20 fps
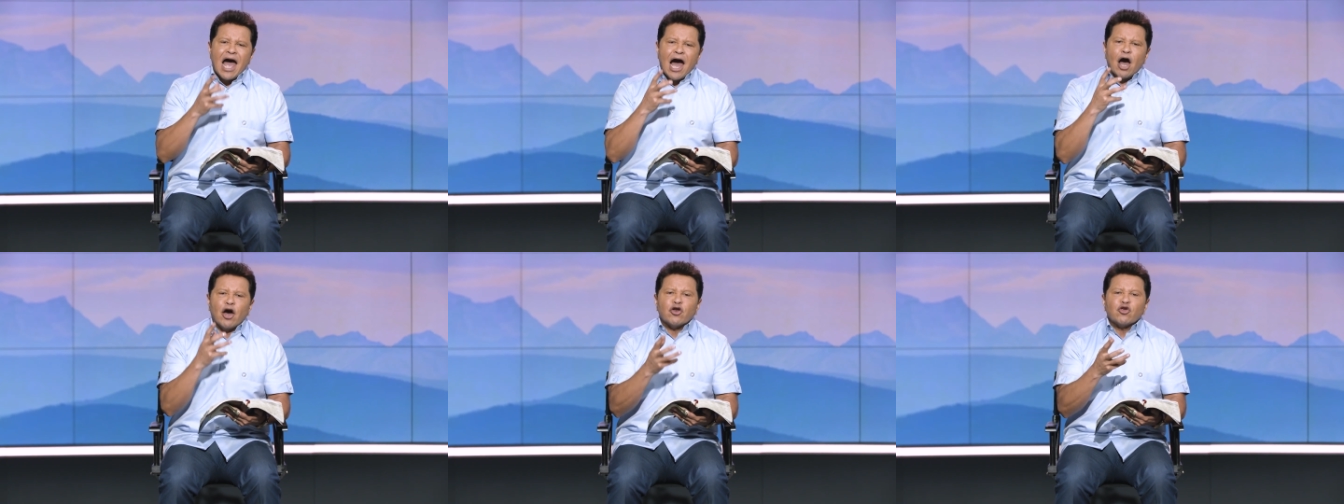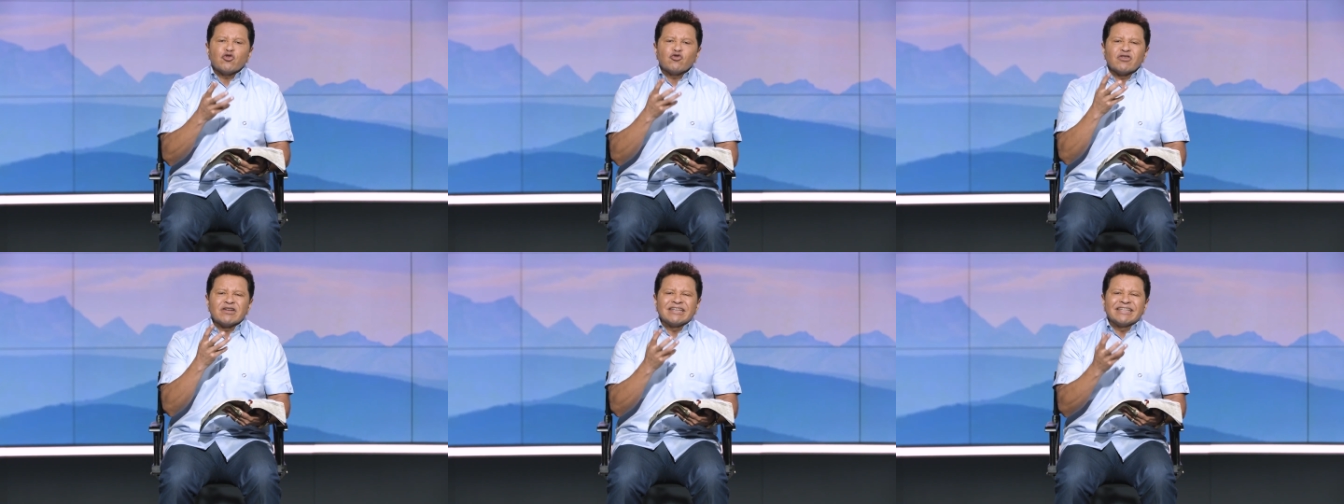How
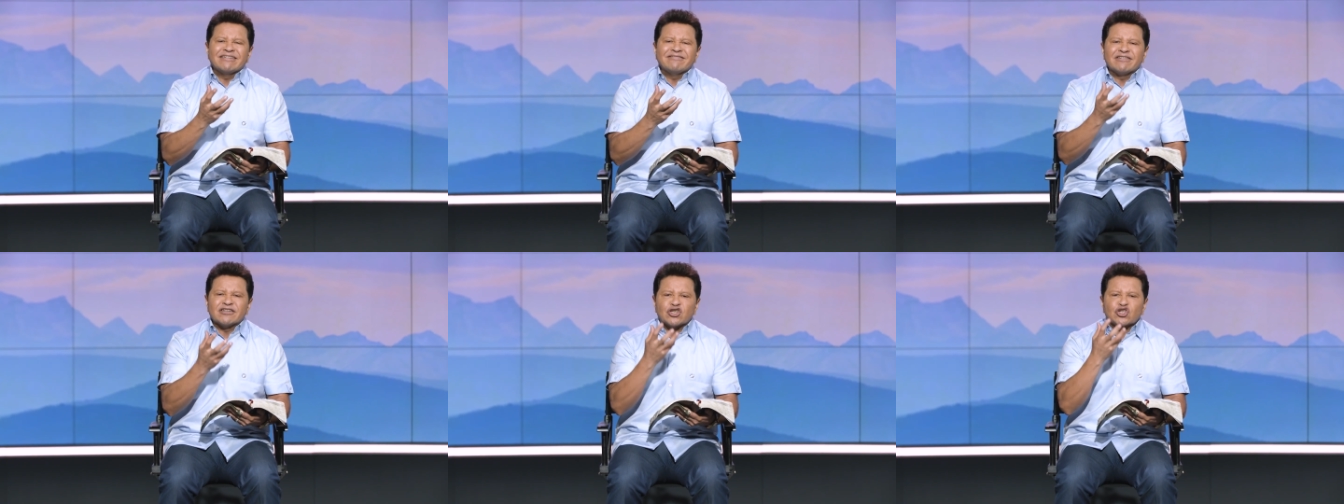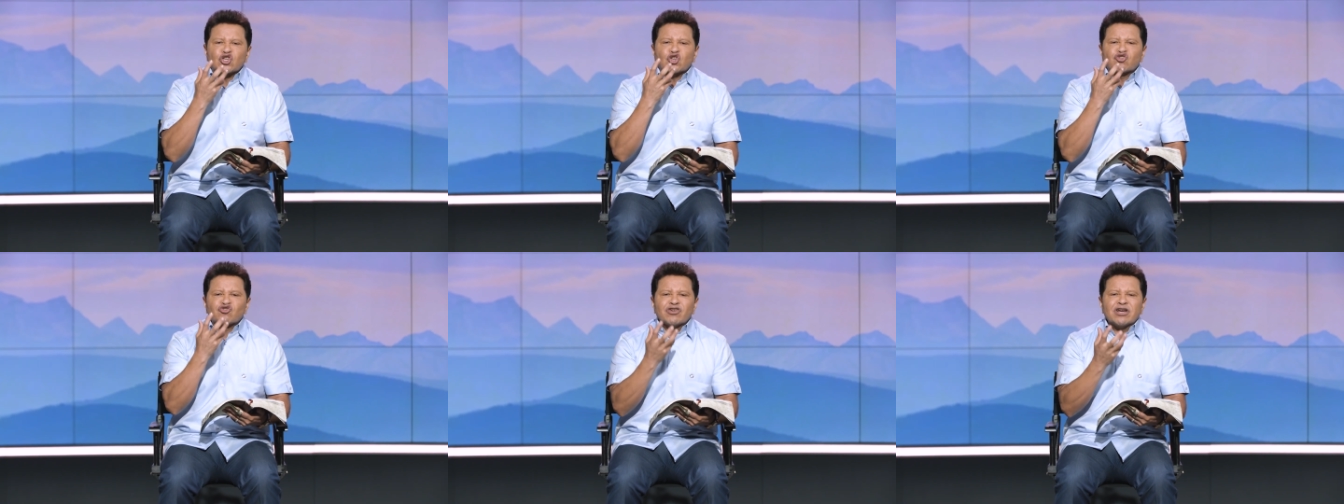do you live a
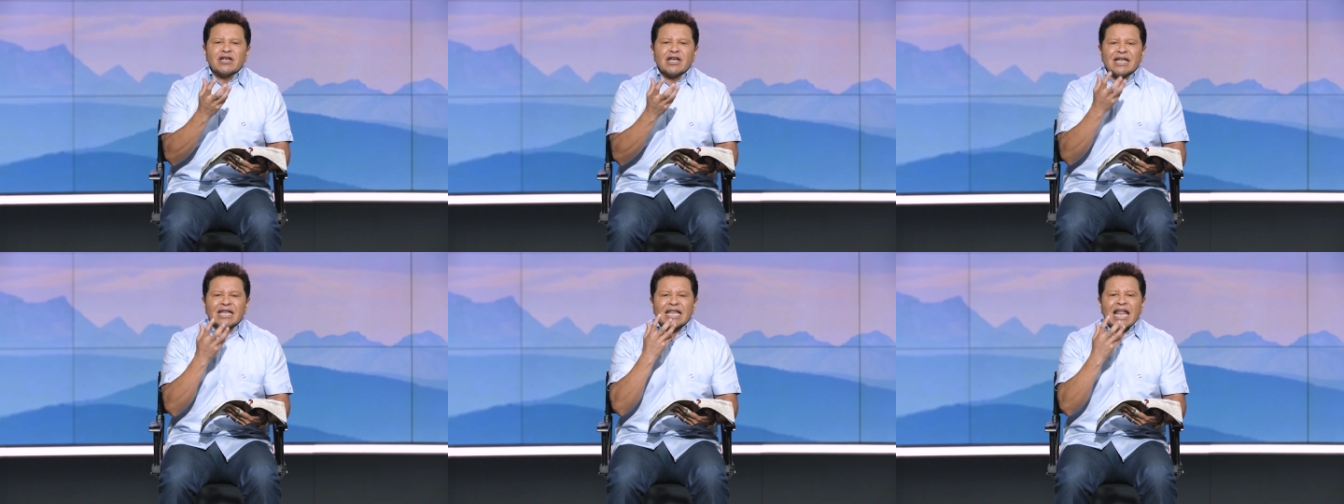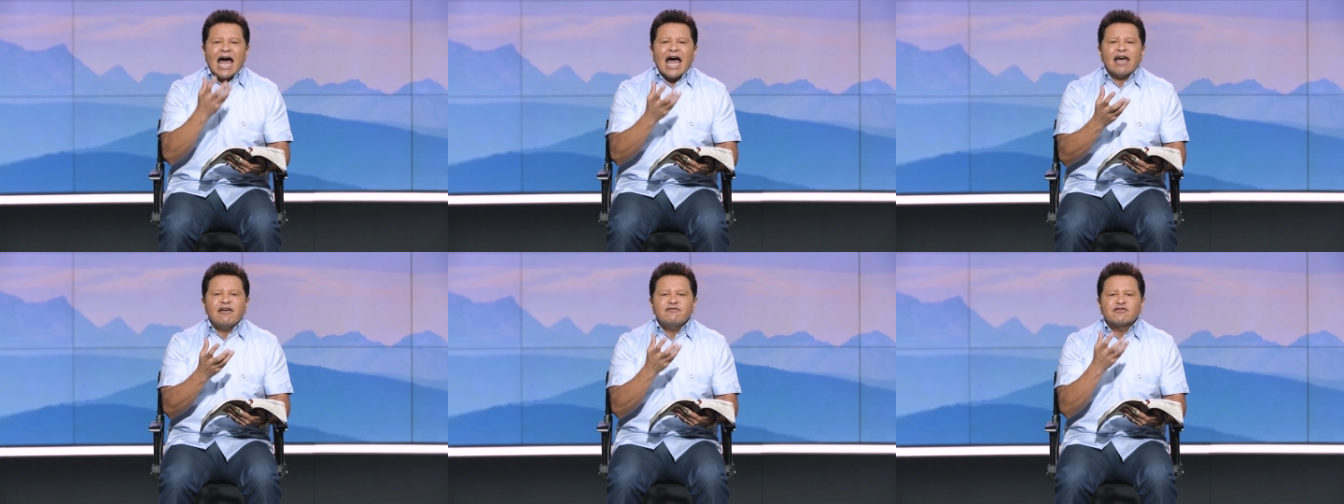stre-
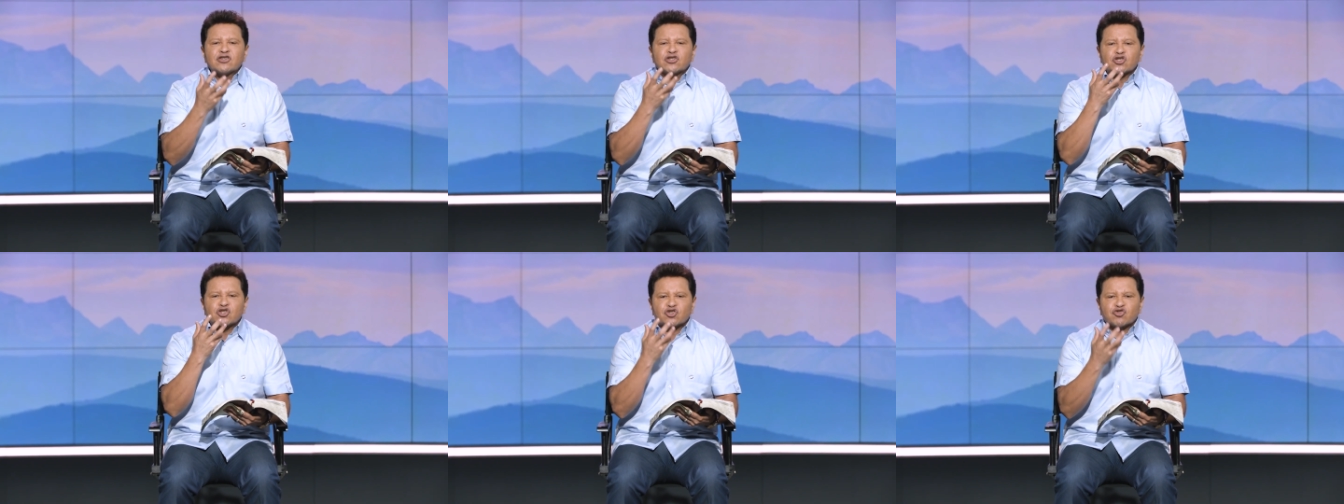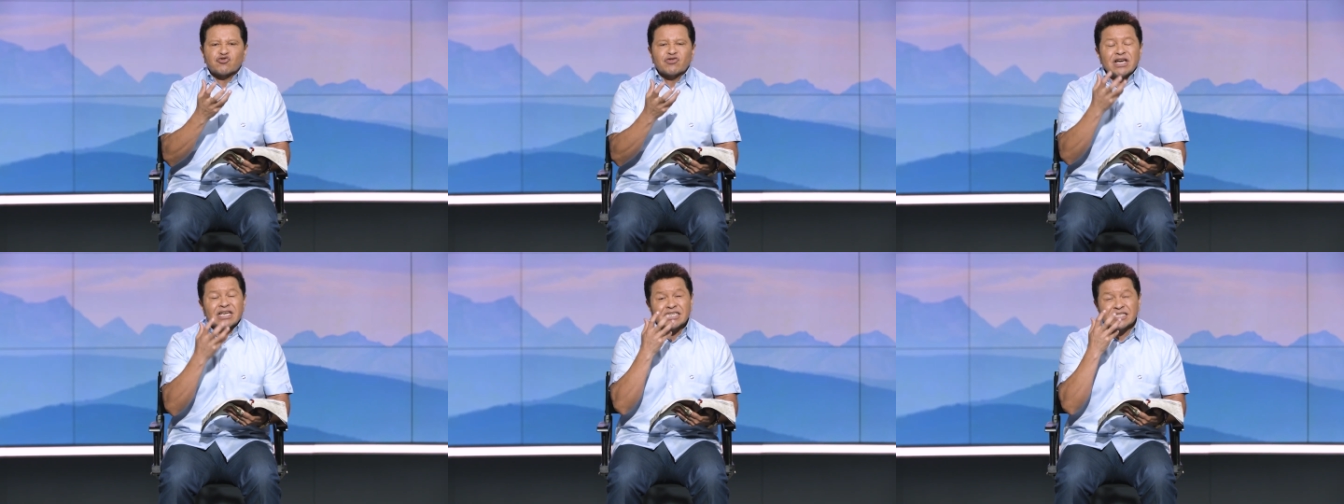life
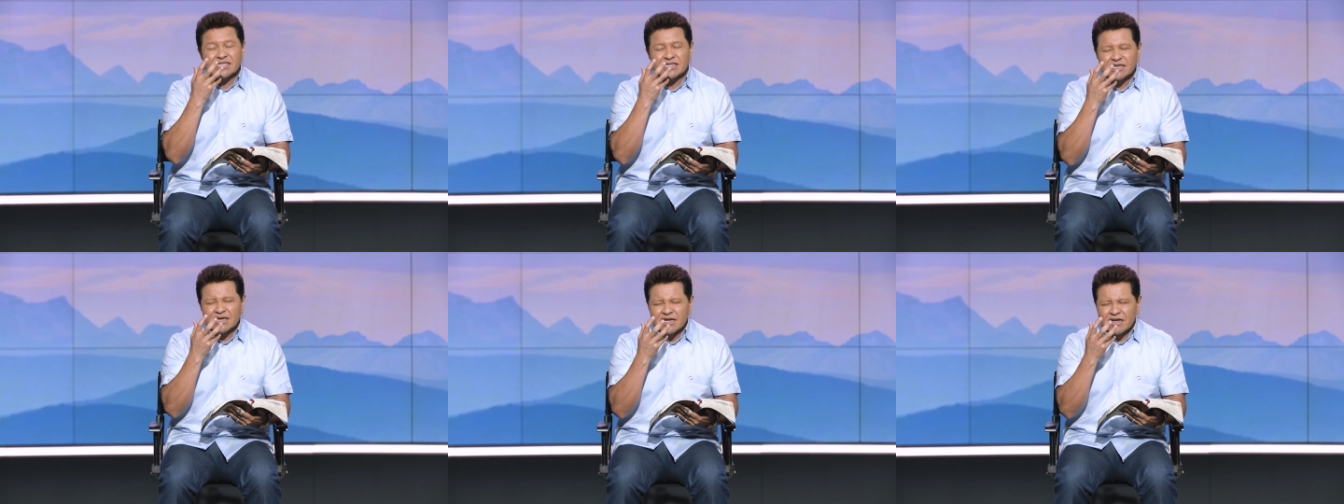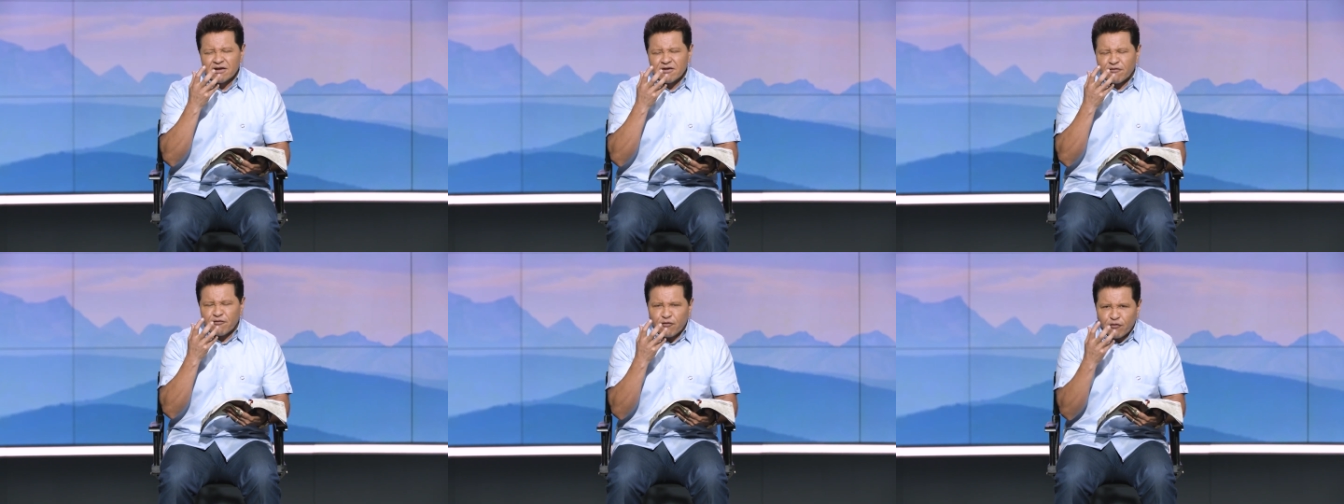stress
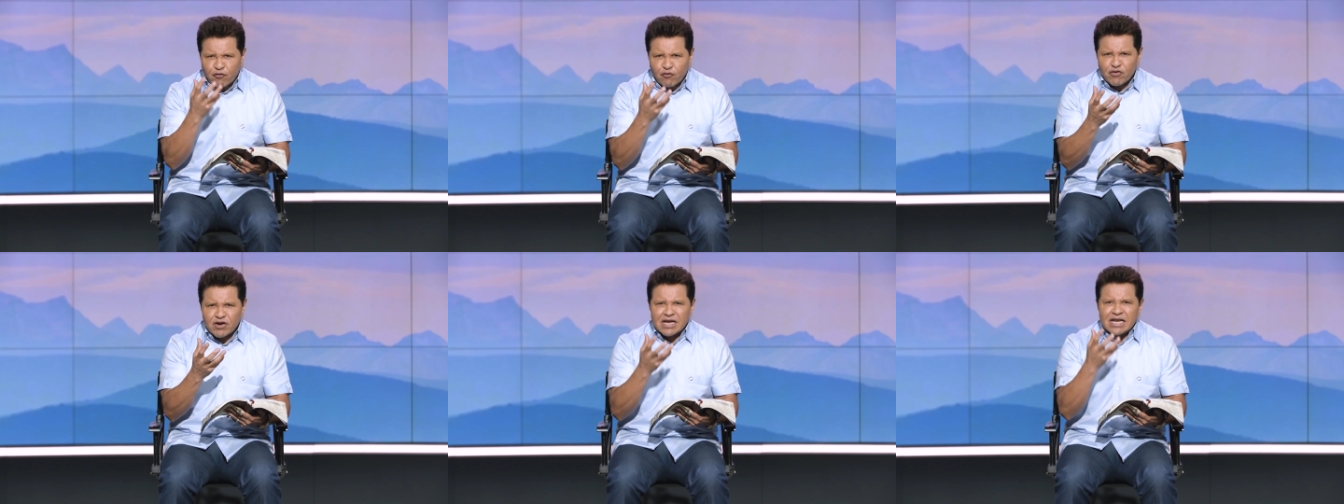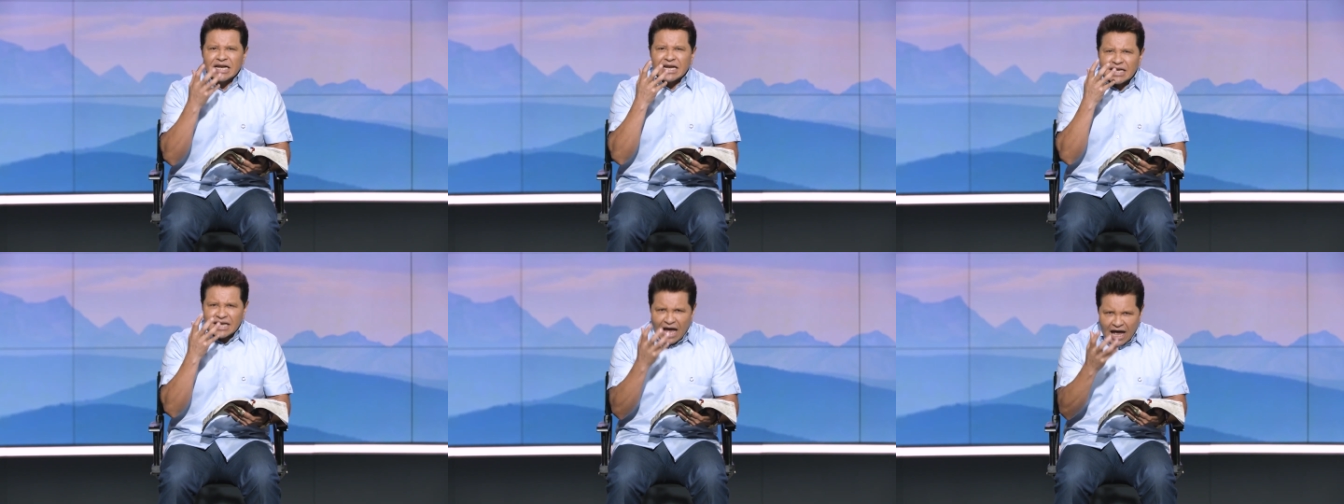
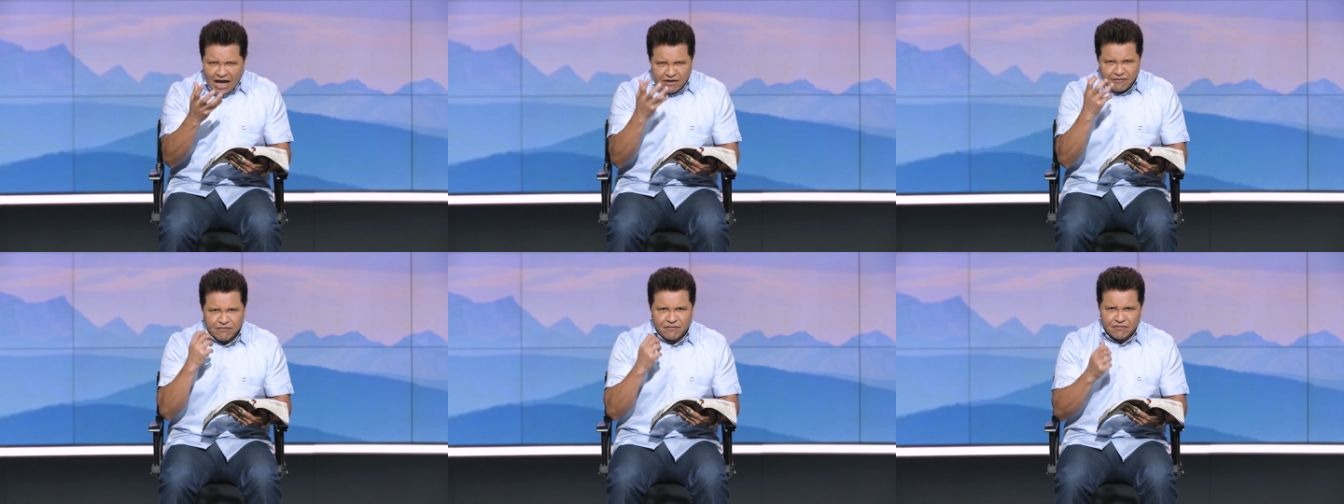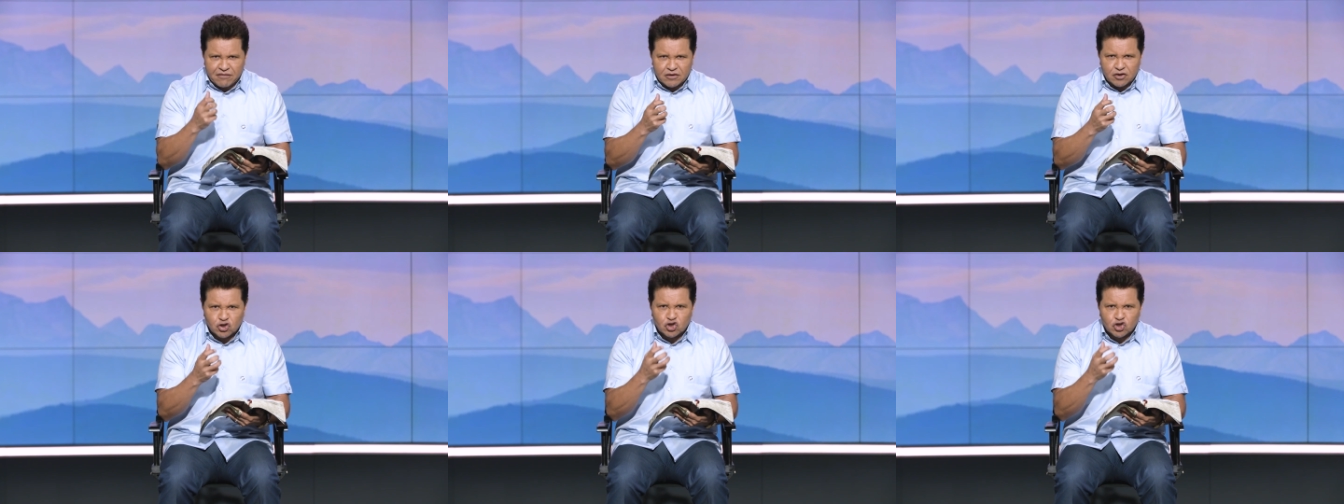free life?